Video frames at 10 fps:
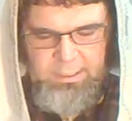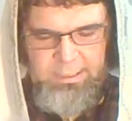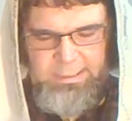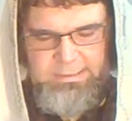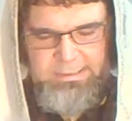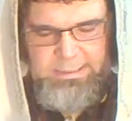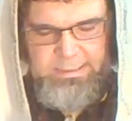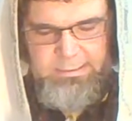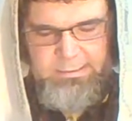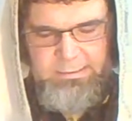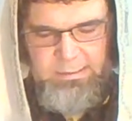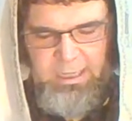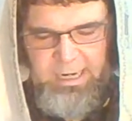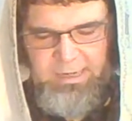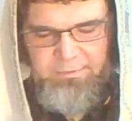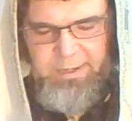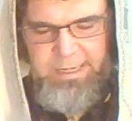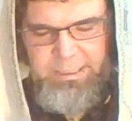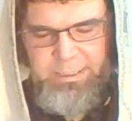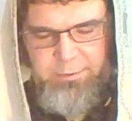And it says, I
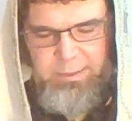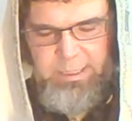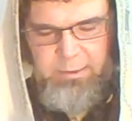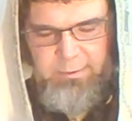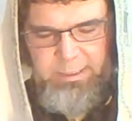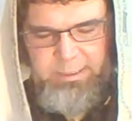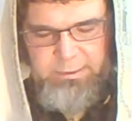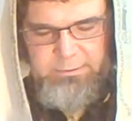thank you, Yahweh.